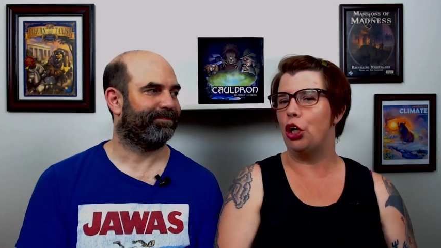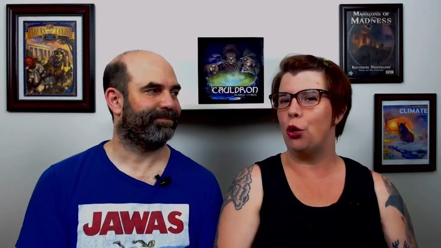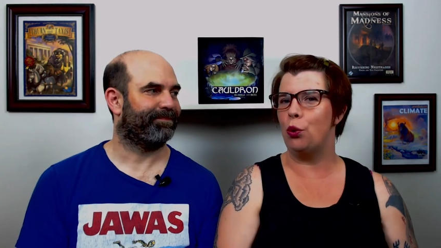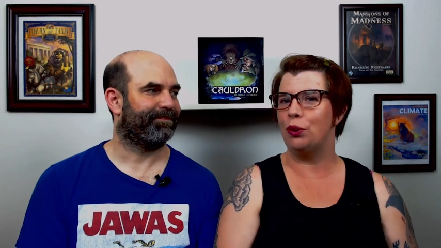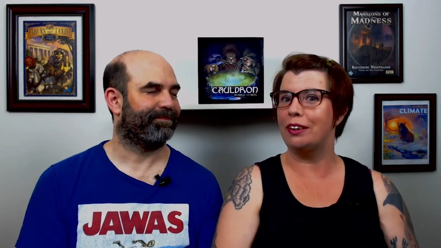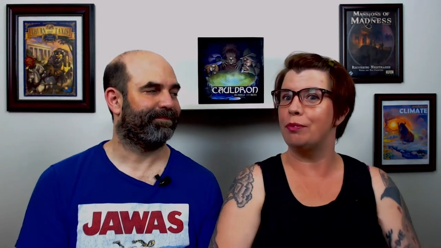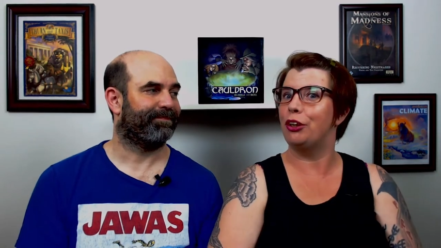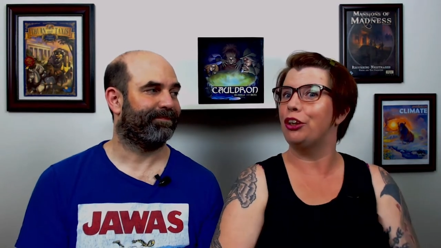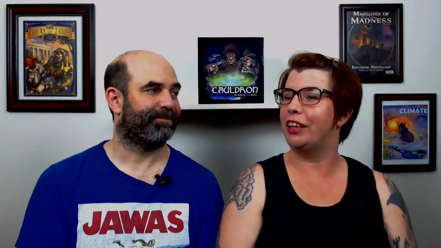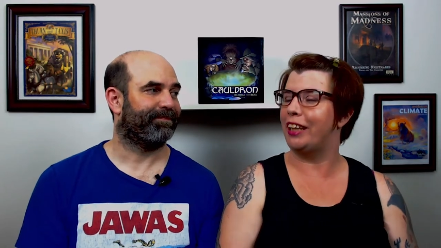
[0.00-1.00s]
Speaker 1: so
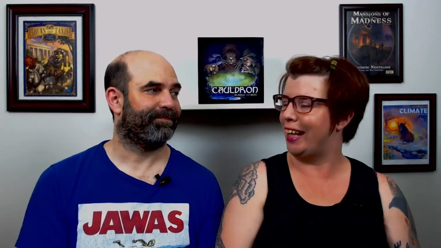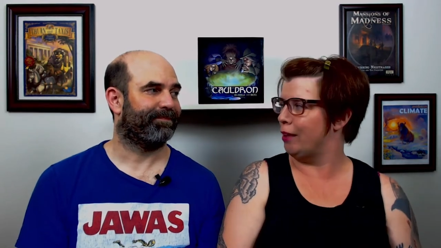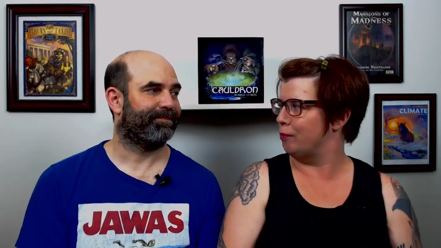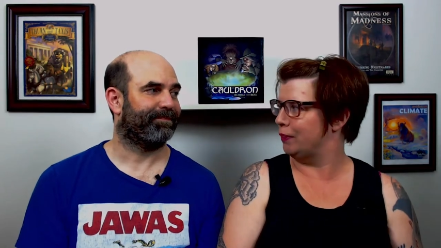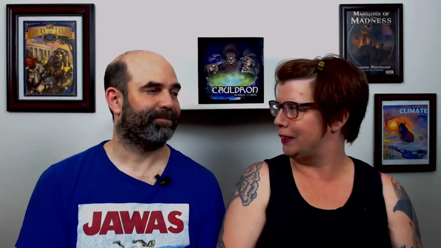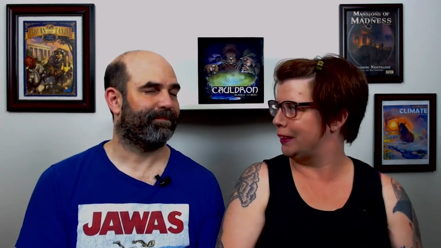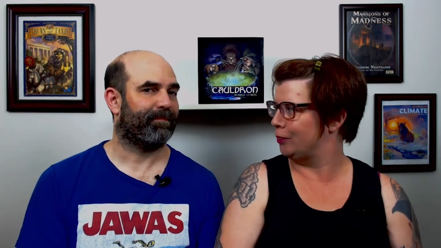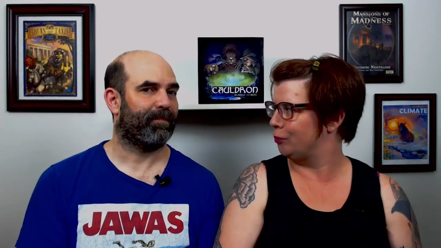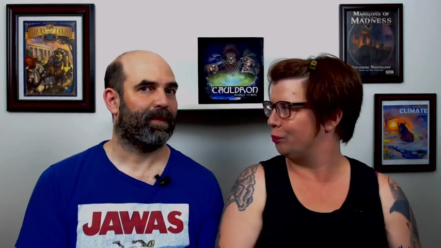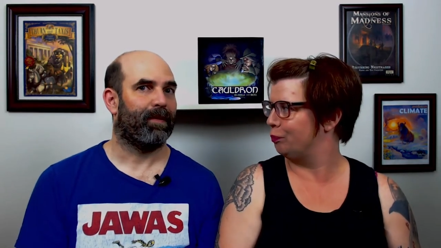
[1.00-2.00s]
similar games
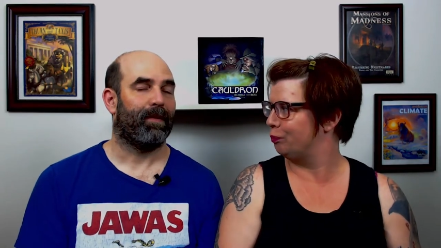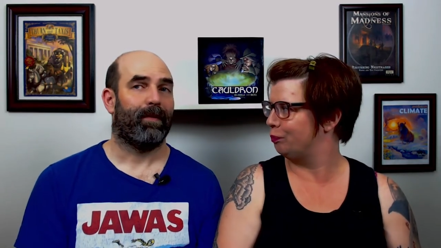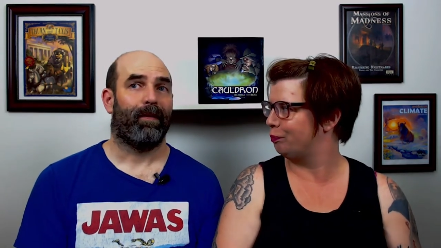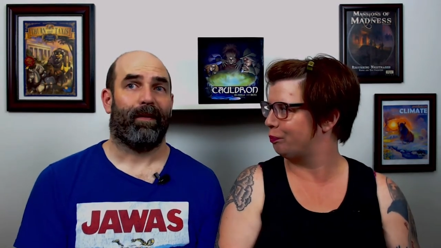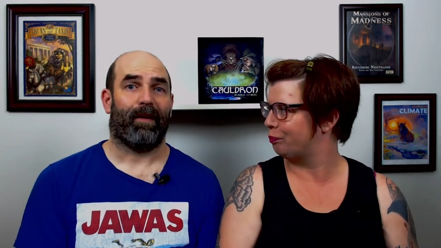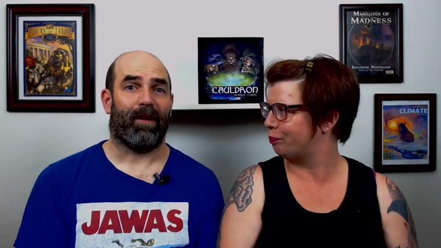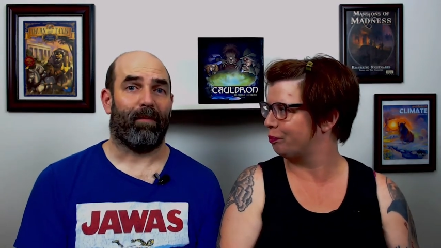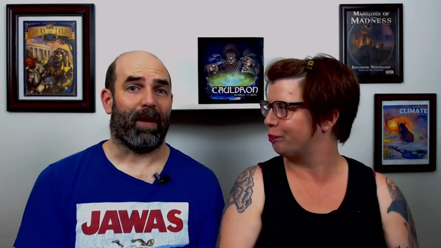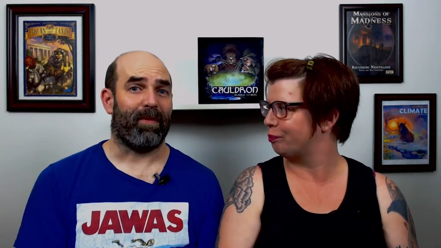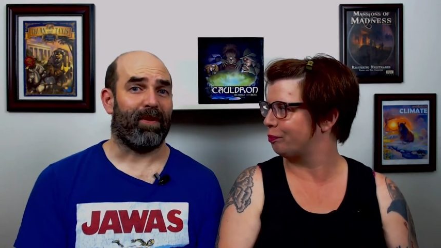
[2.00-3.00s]

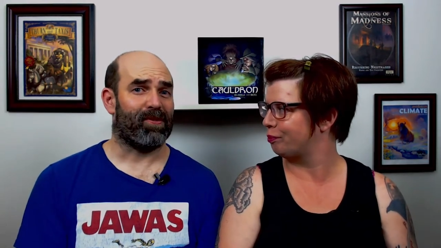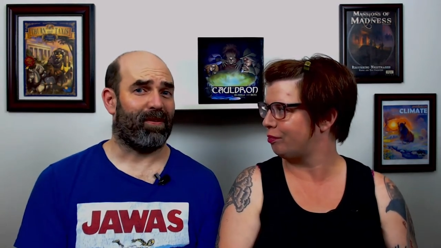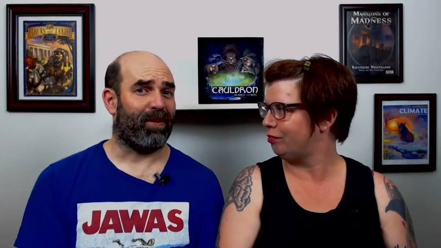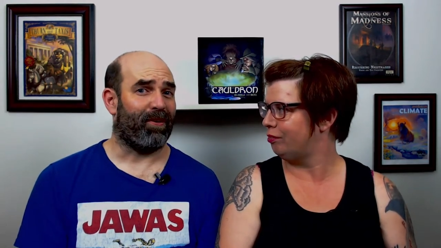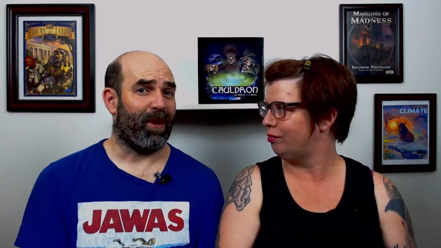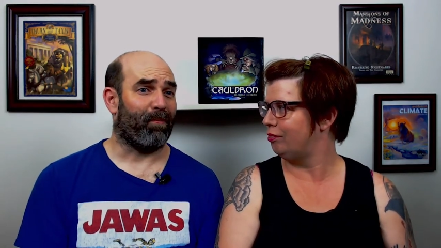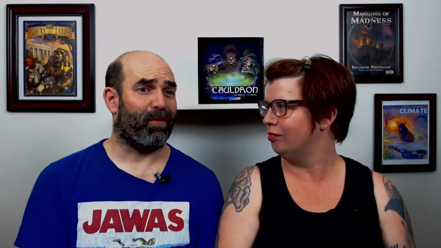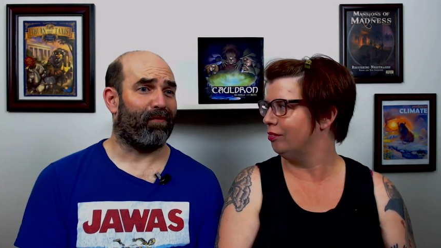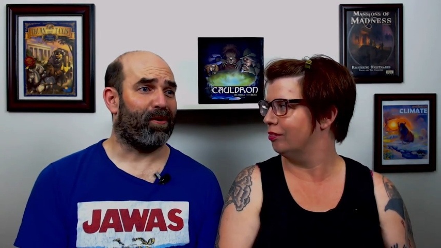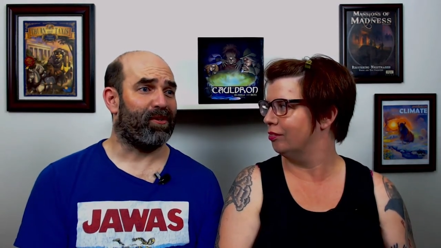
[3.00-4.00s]
Speaker 2: um, i mean there's a
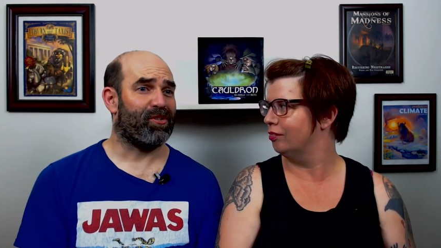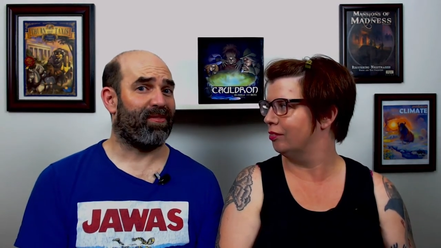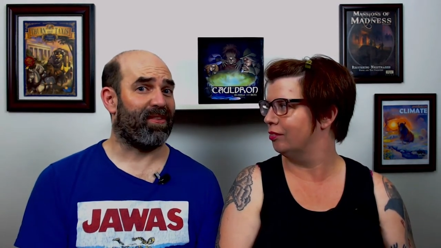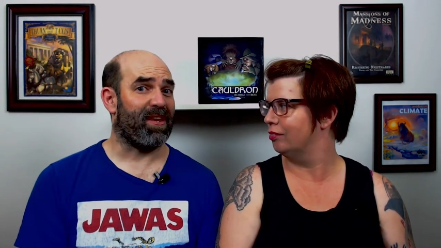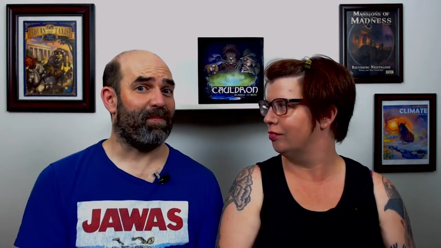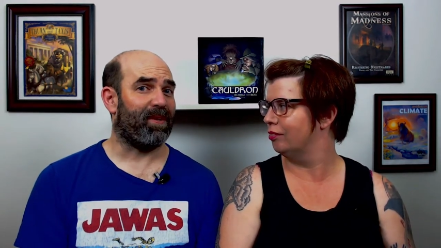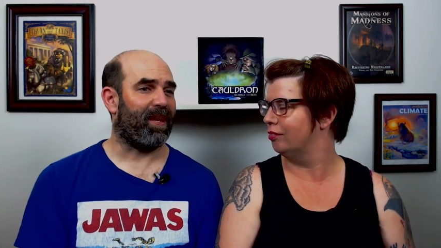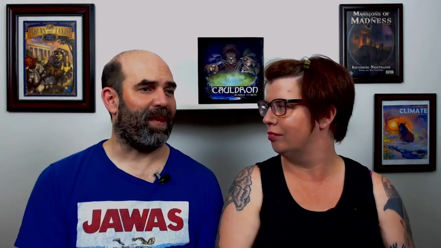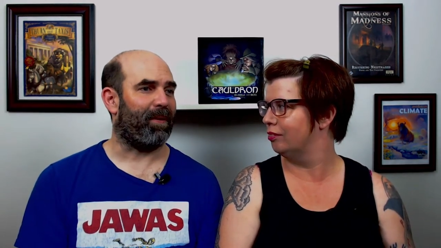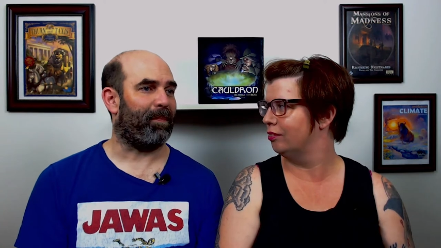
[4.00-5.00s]
number of witch
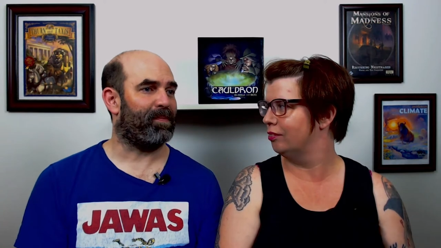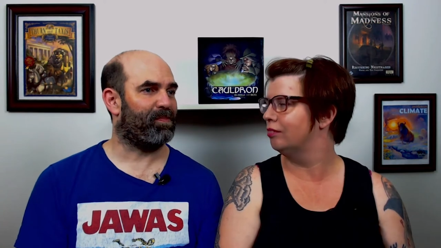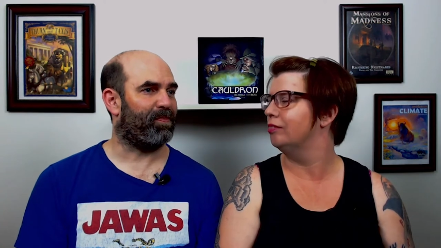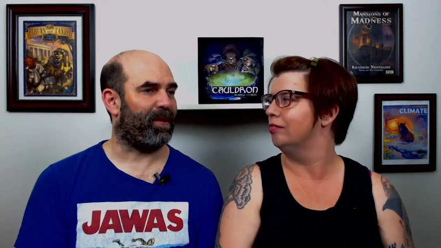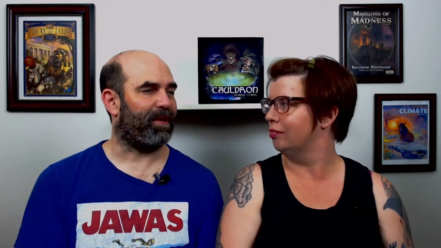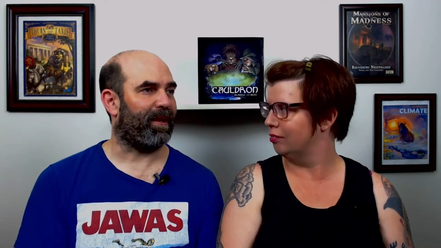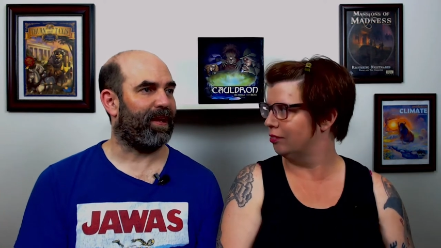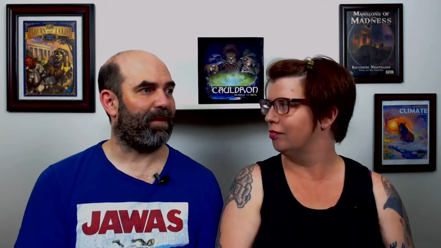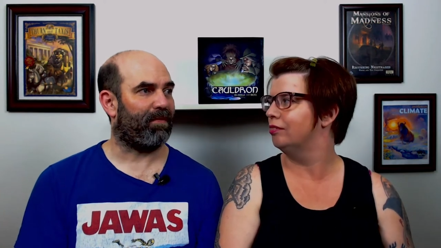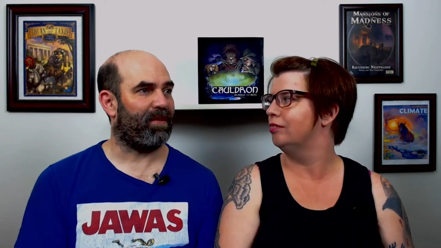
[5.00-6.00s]
themed games but i
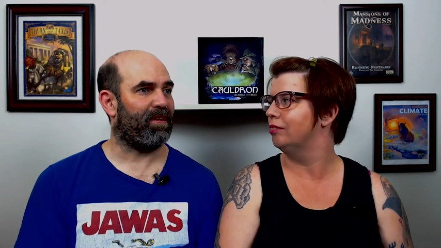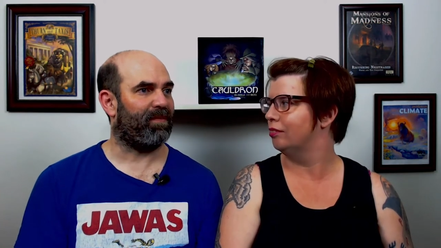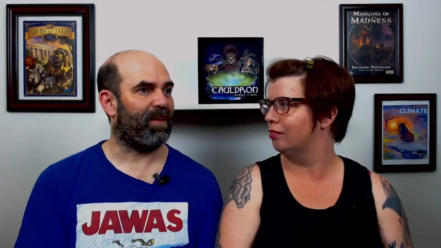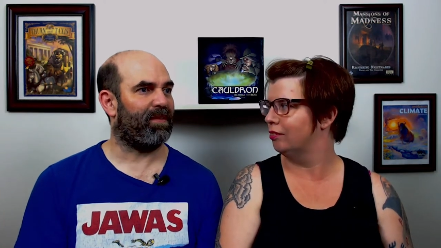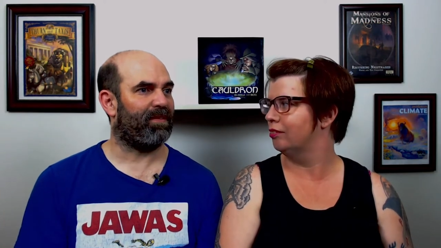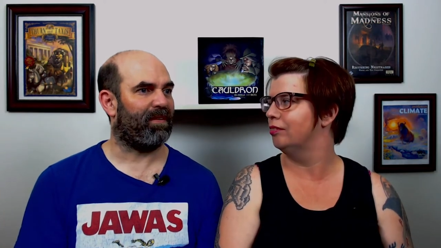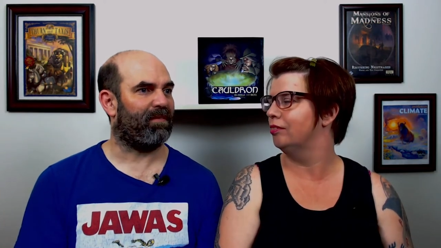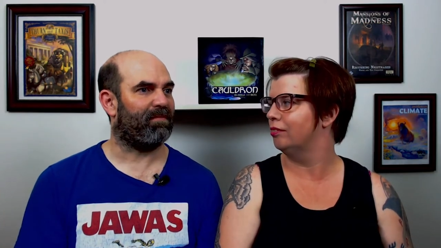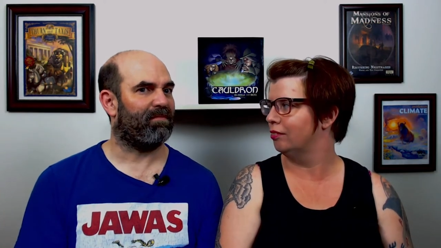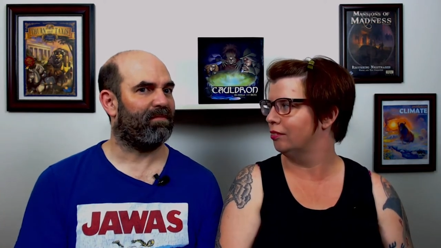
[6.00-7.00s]
can't think of
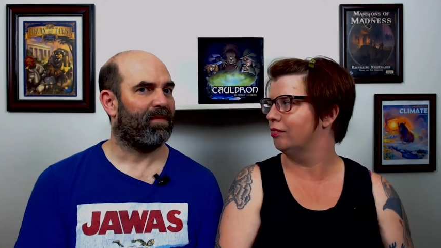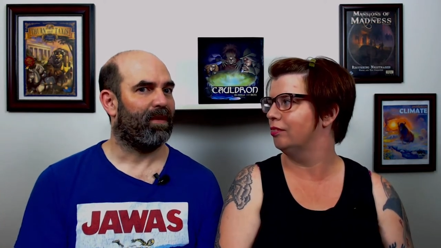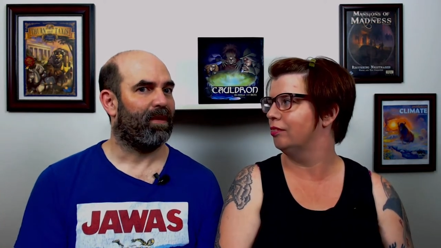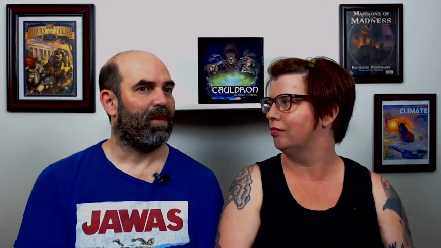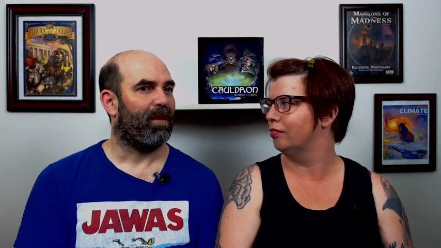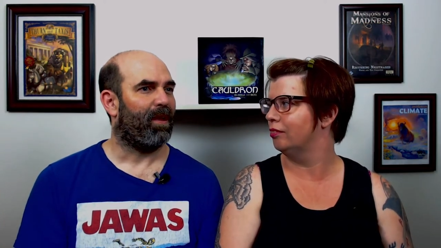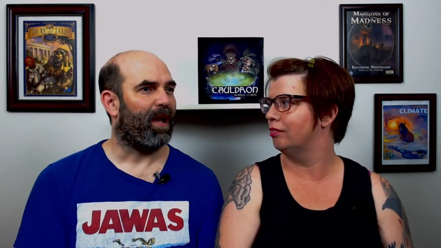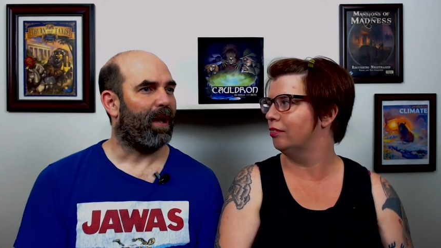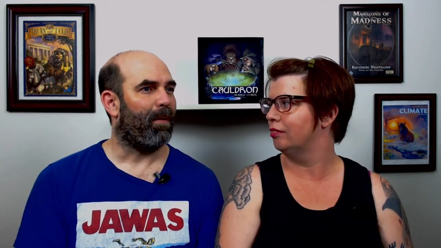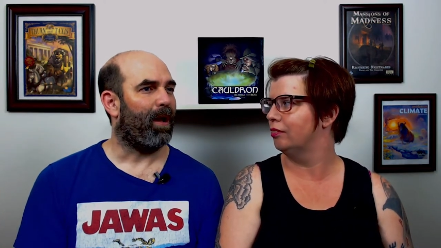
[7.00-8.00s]
anything
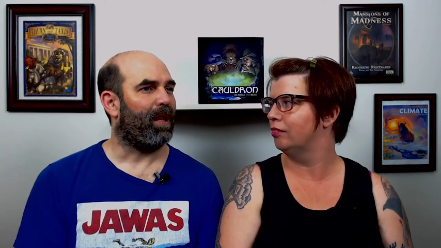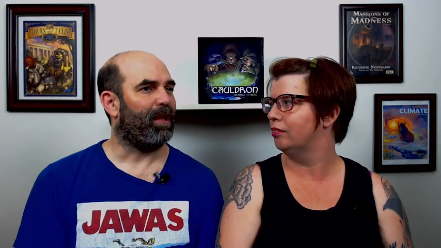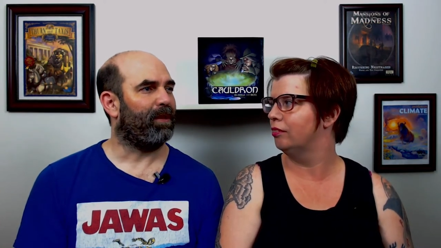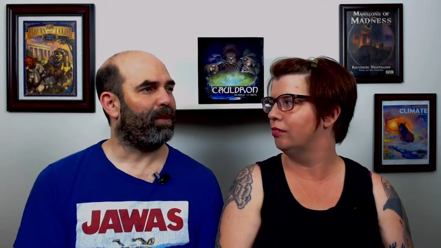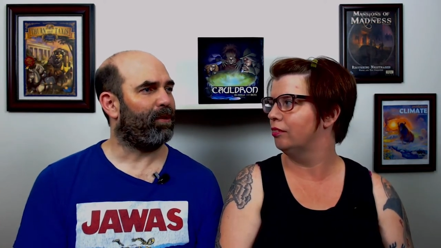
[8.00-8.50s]
a